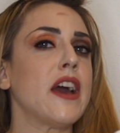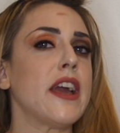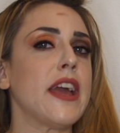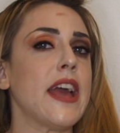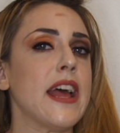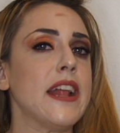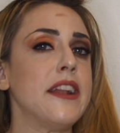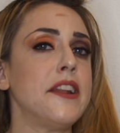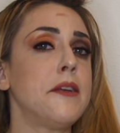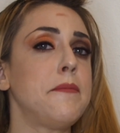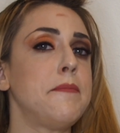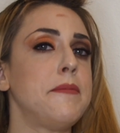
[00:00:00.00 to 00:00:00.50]
I
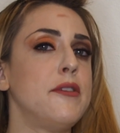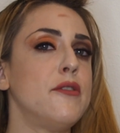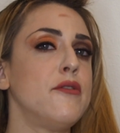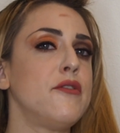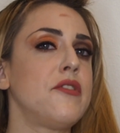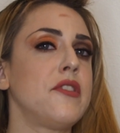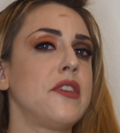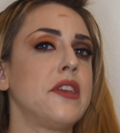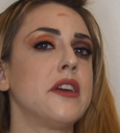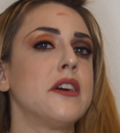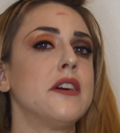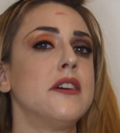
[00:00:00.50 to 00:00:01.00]
end up
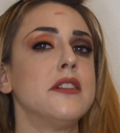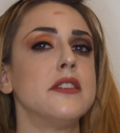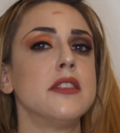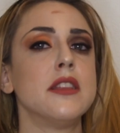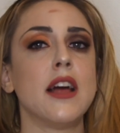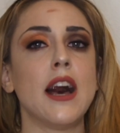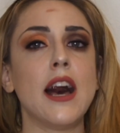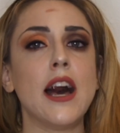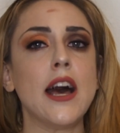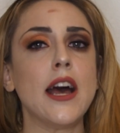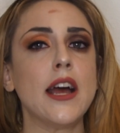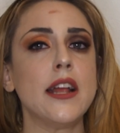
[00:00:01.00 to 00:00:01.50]
using it a
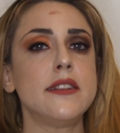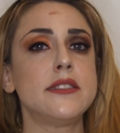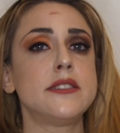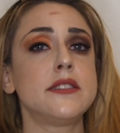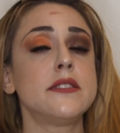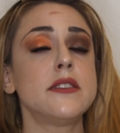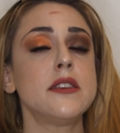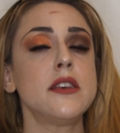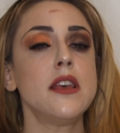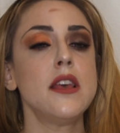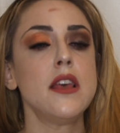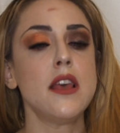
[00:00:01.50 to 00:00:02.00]
lot,
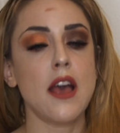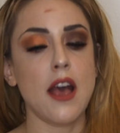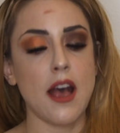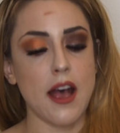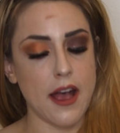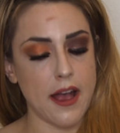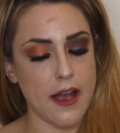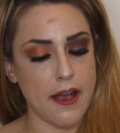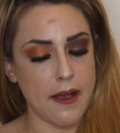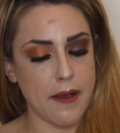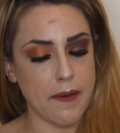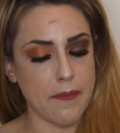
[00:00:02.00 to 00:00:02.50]

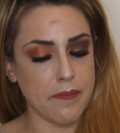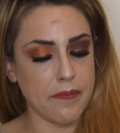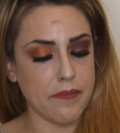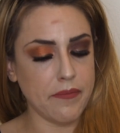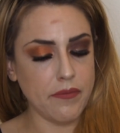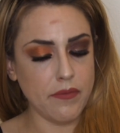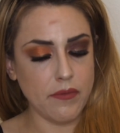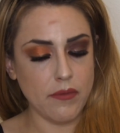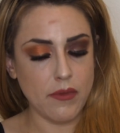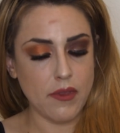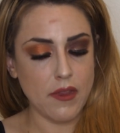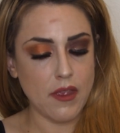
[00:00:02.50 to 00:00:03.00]
I
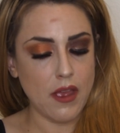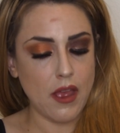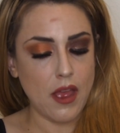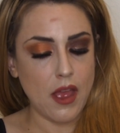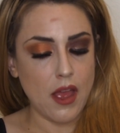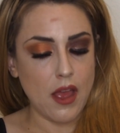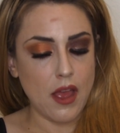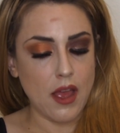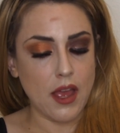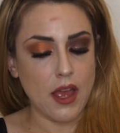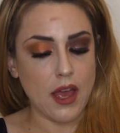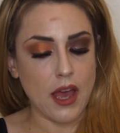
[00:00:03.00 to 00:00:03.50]

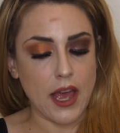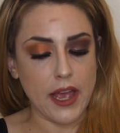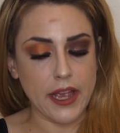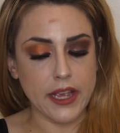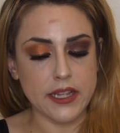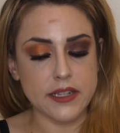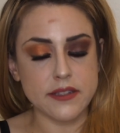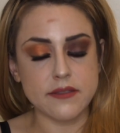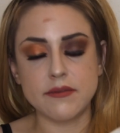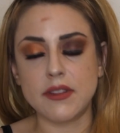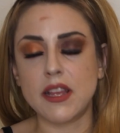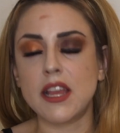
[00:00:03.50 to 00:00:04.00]

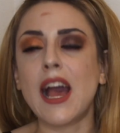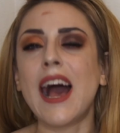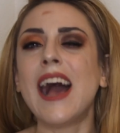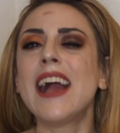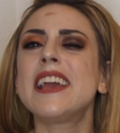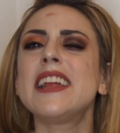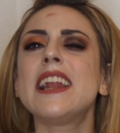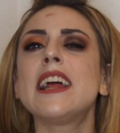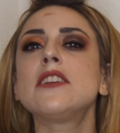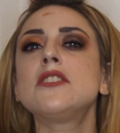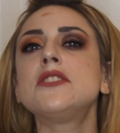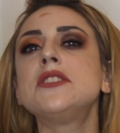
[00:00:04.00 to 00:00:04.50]

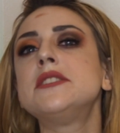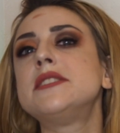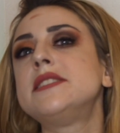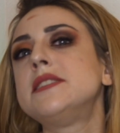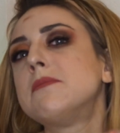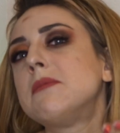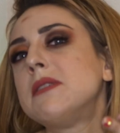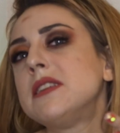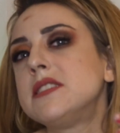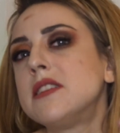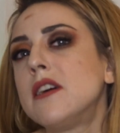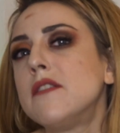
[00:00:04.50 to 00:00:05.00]
can actually
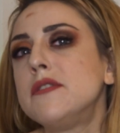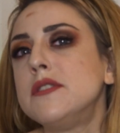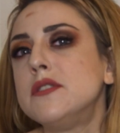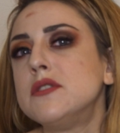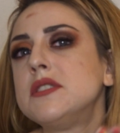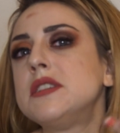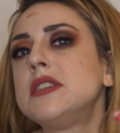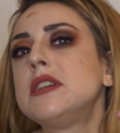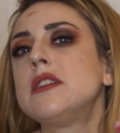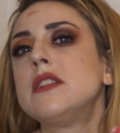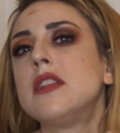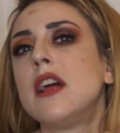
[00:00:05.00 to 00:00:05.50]
see myself
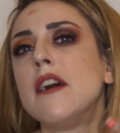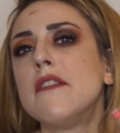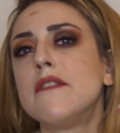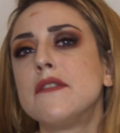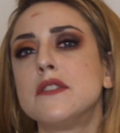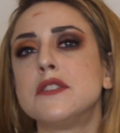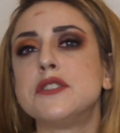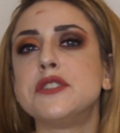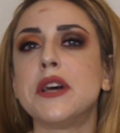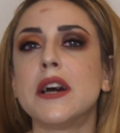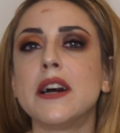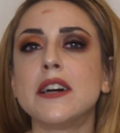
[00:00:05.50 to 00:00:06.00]
using it a lot
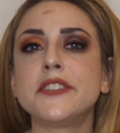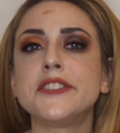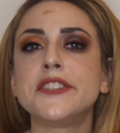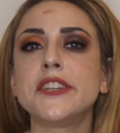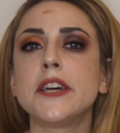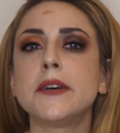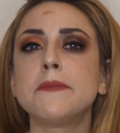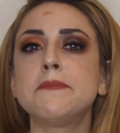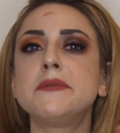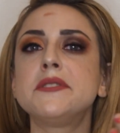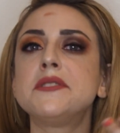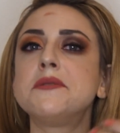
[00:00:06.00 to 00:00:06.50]
for
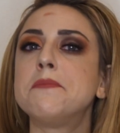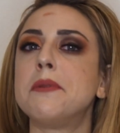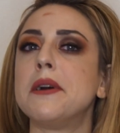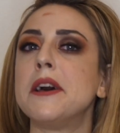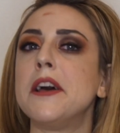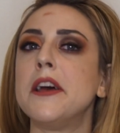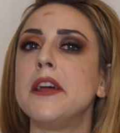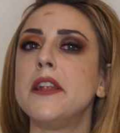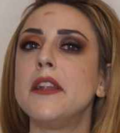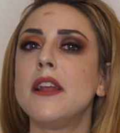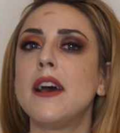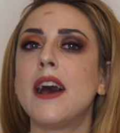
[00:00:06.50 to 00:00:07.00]
touch-ups,
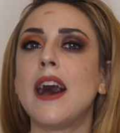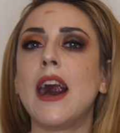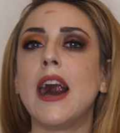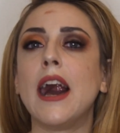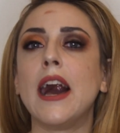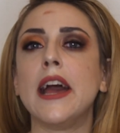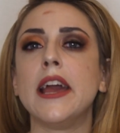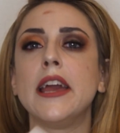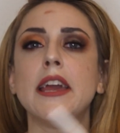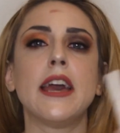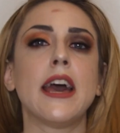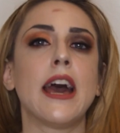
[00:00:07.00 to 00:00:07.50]
but
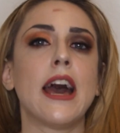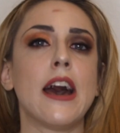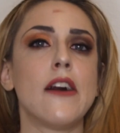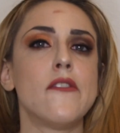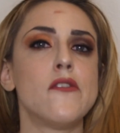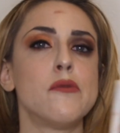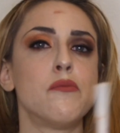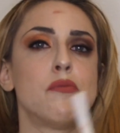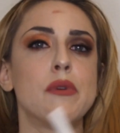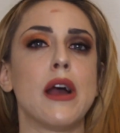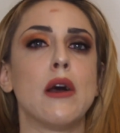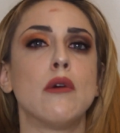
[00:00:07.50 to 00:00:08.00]
I
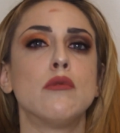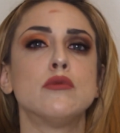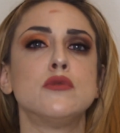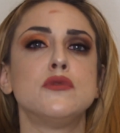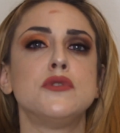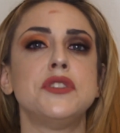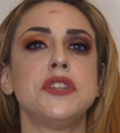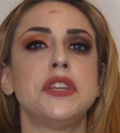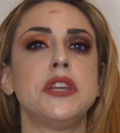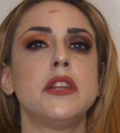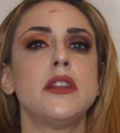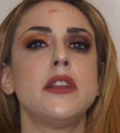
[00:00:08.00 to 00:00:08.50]
have a brow
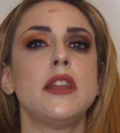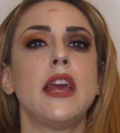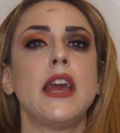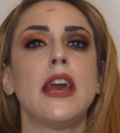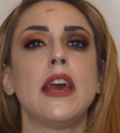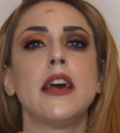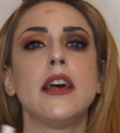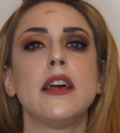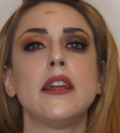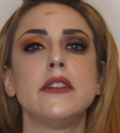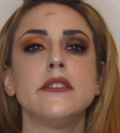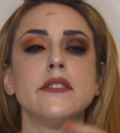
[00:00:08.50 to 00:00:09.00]
routine,
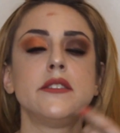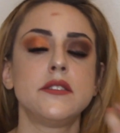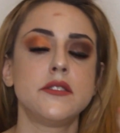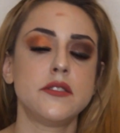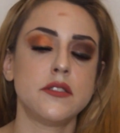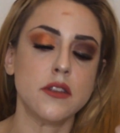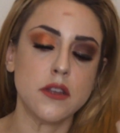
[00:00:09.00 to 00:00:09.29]
and